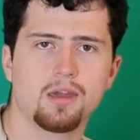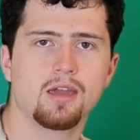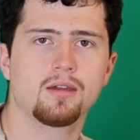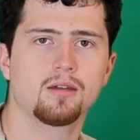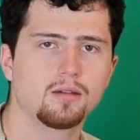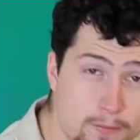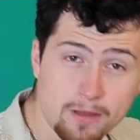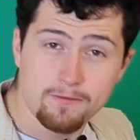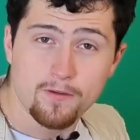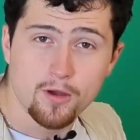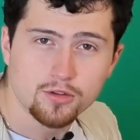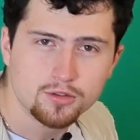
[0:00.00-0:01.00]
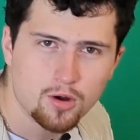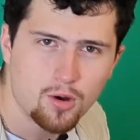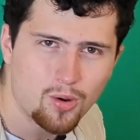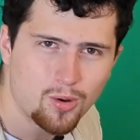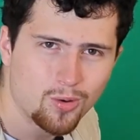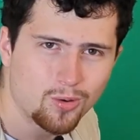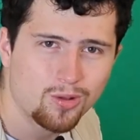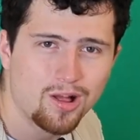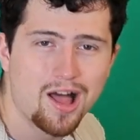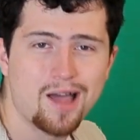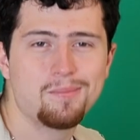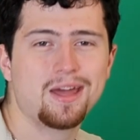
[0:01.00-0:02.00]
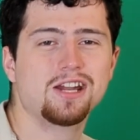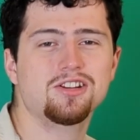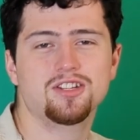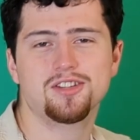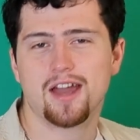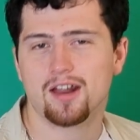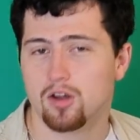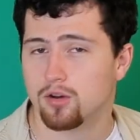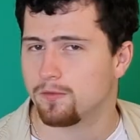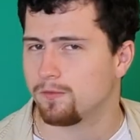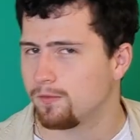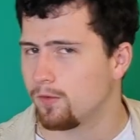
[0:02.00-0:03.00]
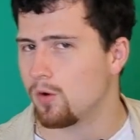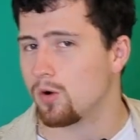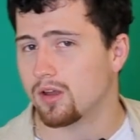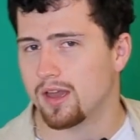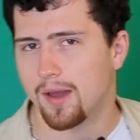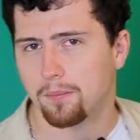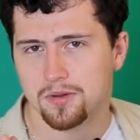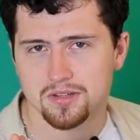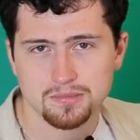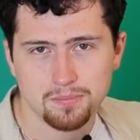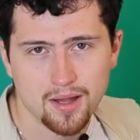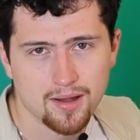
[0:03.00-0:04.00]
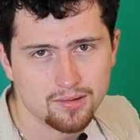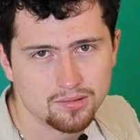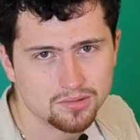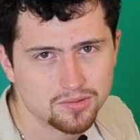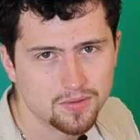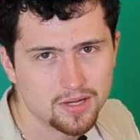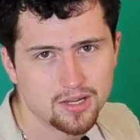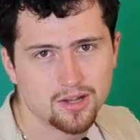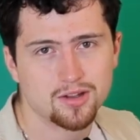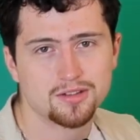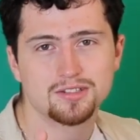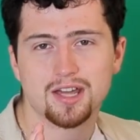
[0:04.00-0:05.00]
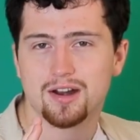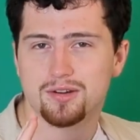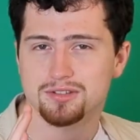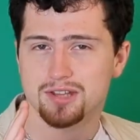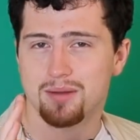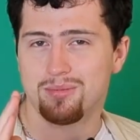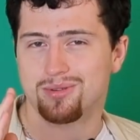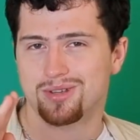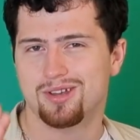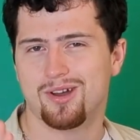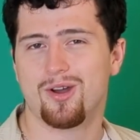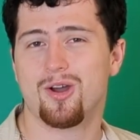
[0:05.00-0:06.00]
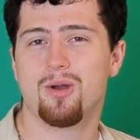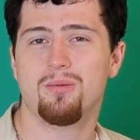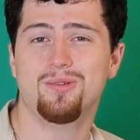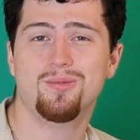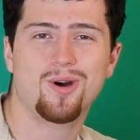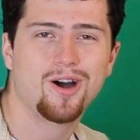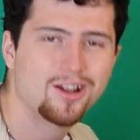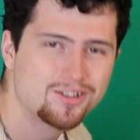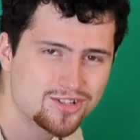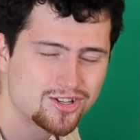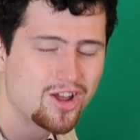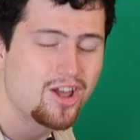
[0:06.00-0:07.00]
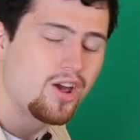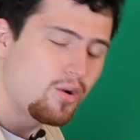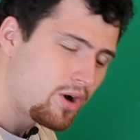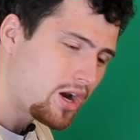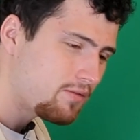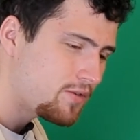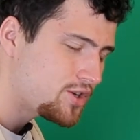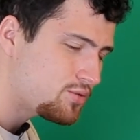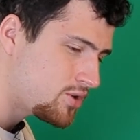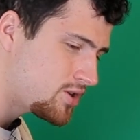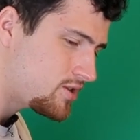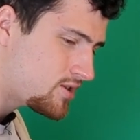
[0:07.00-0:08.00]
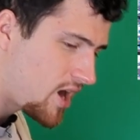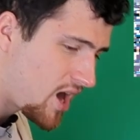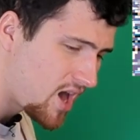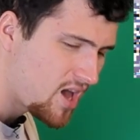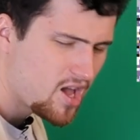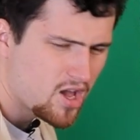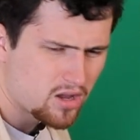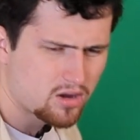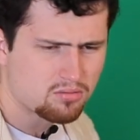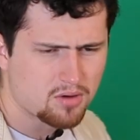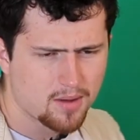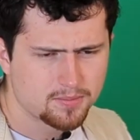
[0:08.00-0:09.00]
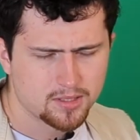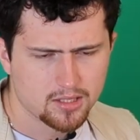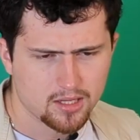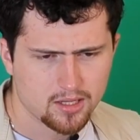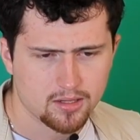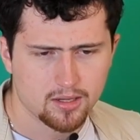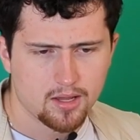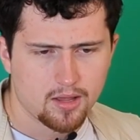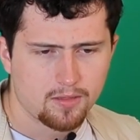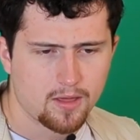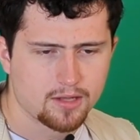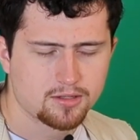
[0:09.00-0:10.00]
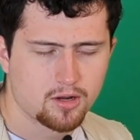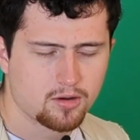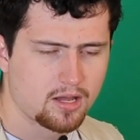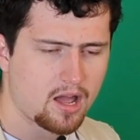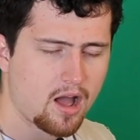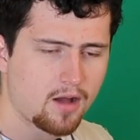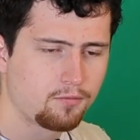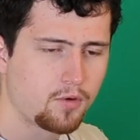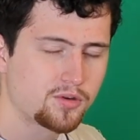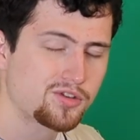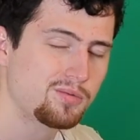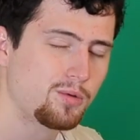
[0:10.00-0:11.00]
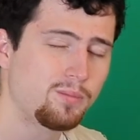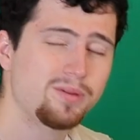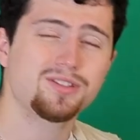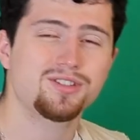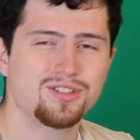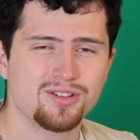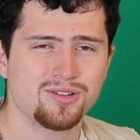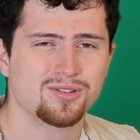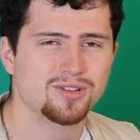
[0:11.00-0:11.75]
So for my first haul, I managed to download 4 Captain Sparkle's videos that I was able to go home and watch. One of which was corrupted and thus only half watchable, but still.